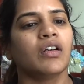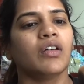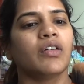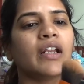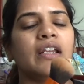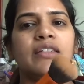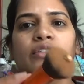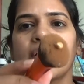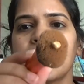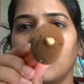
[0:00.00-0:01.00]
Alright,
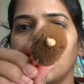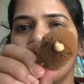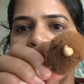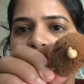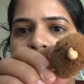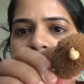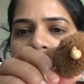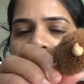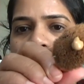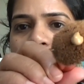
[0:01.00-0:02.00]
so that's how the
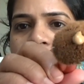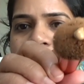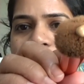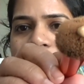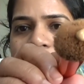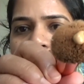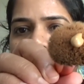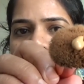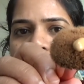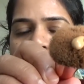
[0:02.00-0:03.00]
shade looks like
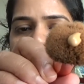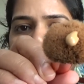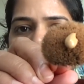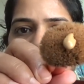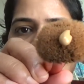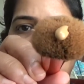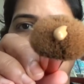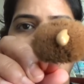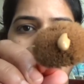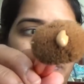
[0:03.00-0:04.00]
on
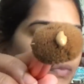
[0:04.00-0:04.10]
camera.